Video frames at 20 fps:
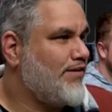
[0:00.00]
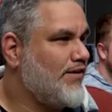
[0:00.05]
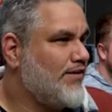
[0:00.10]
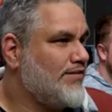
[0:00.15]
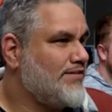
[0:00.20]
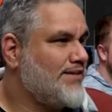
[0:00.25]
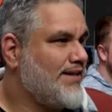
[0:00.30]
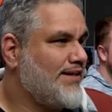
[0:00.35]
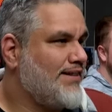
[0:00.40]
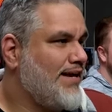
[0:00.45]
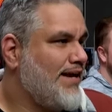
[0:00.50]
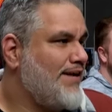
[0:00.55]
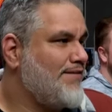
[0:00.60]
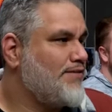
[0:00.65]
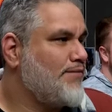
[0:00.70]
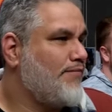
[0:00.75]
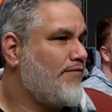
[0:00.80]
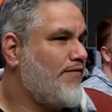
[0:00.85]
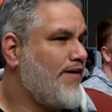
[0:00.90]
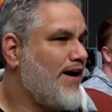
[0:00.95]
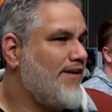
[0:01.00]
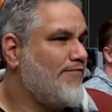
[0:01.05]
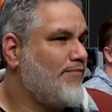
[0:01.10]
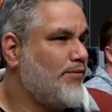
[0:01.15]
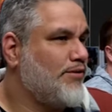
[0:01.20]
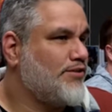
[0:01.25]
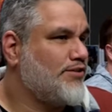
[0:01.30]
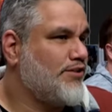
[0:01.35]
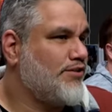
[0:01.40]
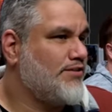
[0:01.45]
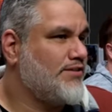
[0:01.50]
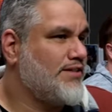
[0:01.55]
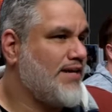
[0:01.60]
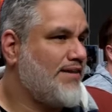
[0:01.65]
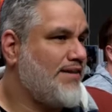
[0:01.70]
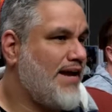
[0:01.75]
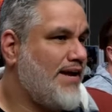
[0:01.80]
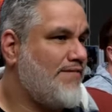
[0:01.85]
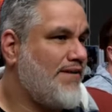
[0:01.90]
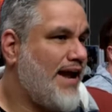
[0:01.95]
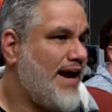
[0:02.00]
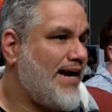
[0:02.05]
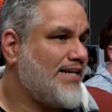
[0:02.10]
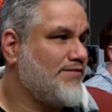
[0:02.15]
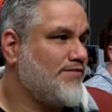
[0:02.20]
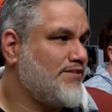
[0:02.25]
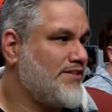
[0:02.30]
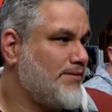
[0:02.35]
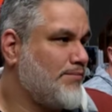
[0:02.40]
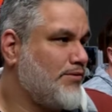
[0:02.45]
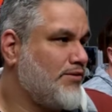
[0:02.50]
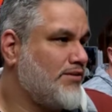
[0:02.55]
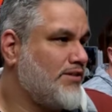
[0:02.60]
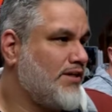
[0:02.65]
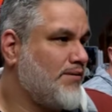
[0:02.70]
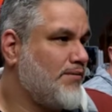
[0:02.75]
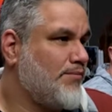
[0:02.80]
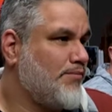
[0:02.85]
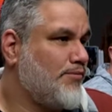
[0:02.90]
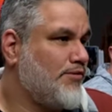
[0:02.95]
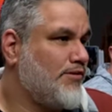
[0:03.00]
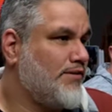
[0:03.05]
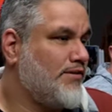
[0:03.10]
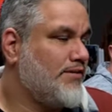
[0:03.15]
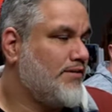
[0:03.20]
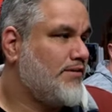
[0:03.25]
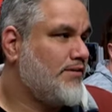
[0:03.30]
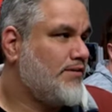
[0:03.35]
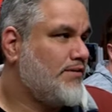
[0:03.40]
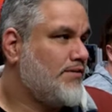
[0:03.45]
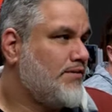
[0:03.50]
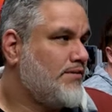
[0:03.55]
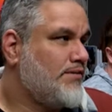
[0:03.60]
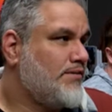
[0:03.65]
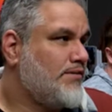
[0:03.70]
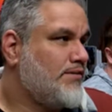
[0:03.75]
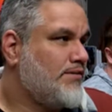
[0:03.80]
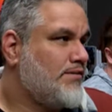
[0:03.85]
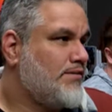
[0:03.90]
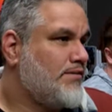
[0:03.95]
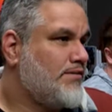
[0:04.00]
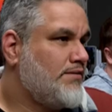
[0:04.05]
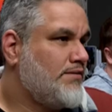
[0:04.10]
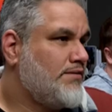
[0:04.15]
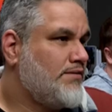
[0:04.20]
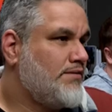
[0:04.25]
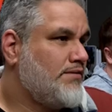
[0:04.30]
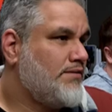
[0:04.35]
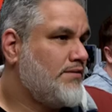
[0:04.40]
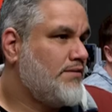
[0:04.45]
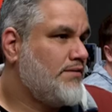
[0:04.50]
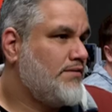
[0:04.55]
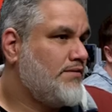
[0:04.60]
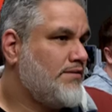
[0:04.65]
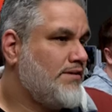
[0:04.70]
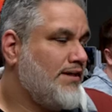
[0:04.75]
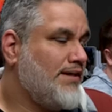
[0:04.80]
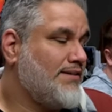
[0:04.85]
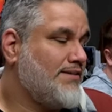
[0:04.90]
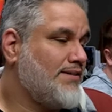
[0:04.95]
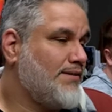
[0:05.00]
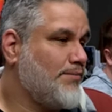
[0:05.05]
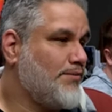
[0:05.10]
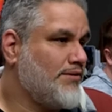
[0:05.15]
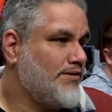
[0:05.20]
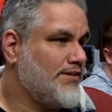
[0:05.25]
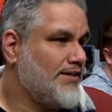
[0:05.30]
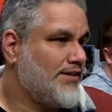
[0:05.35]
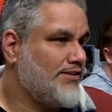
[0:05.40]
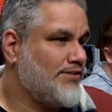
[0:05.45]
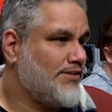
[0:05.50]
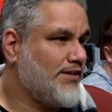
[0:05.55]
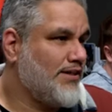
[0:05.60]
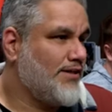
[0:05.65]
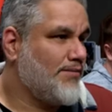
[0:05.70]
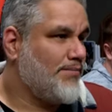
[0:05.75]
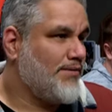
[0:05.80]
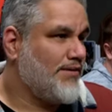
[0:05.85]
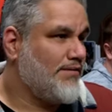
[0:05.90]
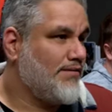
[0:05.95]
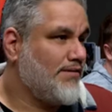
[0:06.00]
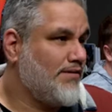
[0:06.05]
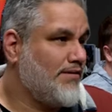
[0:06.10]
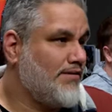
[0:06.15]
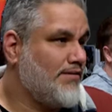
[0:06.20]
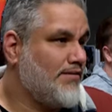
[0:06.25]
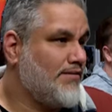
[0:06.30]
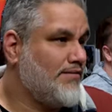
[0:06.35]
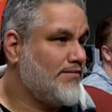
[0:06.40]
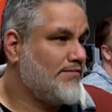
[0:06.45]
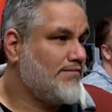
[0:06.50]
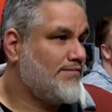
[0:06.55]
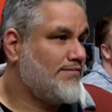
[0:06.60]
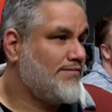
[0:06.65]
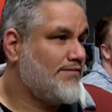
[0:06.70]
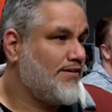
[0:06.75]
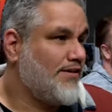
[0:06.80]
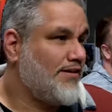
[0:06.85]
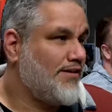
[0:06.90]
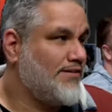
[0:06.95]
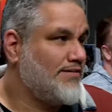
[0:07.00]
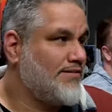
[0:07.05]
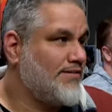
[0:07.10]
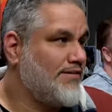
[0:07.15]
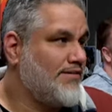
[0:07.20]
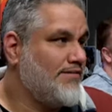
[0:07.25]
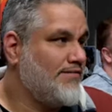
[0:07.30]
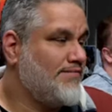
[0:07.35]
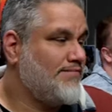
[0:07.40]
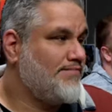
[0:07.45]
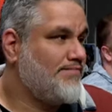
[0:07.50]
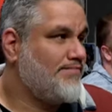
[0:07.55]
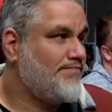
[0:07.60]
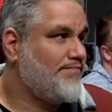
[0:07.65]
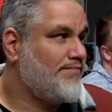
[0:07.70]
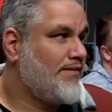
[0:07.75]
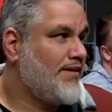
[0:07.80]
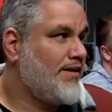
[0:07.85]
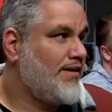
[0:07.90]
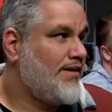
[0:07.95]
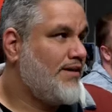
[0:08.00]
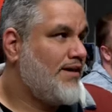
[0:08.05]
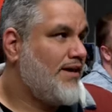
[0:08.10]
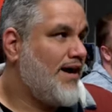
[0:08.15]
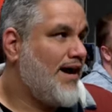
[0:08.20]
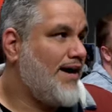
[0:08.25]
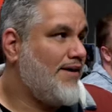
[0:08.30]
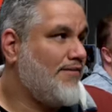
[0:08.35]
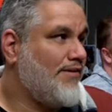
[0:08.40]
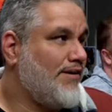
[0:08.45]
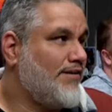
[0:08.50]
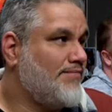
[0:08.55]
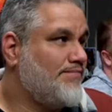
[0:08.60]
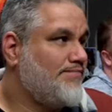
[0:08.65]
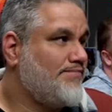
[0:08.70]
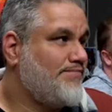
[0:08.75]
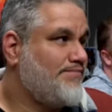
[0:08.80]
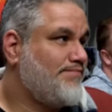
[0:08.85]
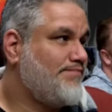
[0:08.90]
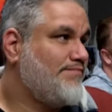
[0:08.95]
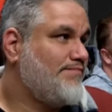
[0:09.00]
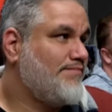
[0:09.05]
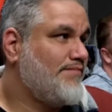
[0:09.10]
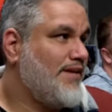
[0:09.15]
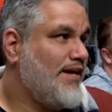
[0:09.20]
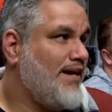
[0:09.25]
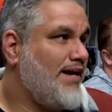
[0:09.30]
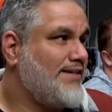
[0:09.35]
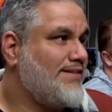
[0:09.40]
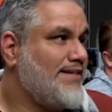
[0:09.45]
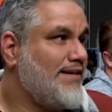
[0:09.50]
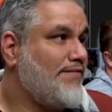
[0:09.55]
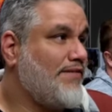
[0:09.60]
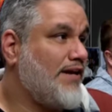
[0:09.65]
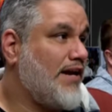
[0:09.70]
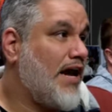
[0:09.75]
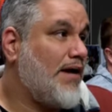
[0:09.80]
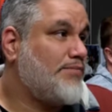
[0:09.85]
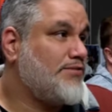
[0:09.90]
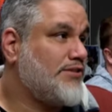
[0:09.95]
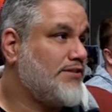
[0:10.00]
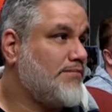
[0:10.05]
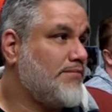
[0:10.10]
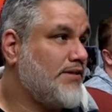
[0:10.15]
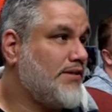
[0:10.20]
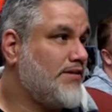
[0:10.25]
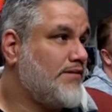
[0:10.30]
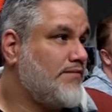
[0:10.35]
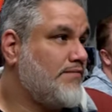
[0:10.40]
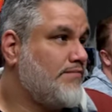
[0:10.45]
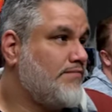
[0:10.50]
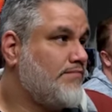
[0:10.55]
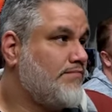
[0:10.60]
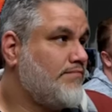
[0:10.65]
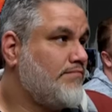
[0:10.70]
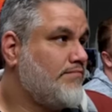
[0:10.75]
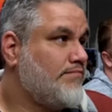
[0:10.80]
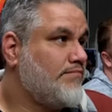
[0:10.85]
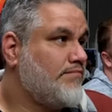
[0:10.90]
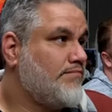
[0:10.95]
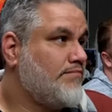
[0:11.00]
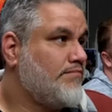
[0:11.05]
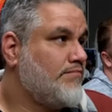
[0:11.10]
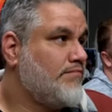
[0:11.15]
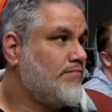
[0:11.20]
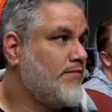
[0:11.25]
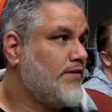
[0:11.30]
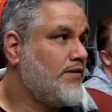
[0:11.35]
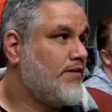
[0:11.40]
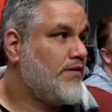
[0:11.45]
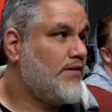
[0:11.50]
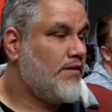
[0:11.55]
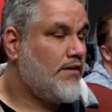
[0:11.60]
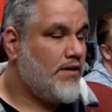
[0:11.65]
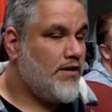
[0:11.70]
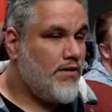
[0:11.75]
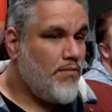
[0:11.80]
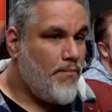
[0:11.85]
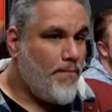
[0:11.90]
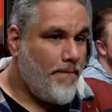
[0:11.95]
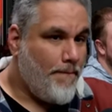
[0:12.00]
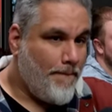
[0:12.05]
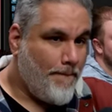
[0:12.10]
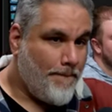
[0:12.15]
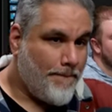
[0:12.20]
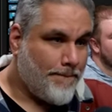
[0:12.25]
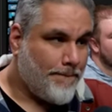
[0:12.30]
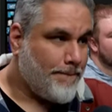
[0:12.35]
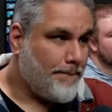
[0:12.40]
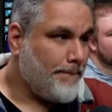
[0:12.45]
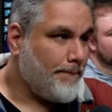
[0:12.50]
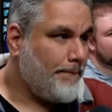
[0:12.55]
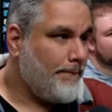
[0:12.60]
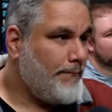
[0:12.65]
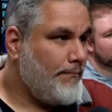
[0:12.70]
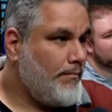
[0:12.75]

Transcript: cards. So like, that gives them turns, five more turns, yeah. And they have an active Tybalt on the board. Yeah, that's plenty of time for them to still win. I guess Tybalt is actually helping our cause, though. I don't know. It's definitely an option, but... Tybalt's a communist, you know? It's for the people.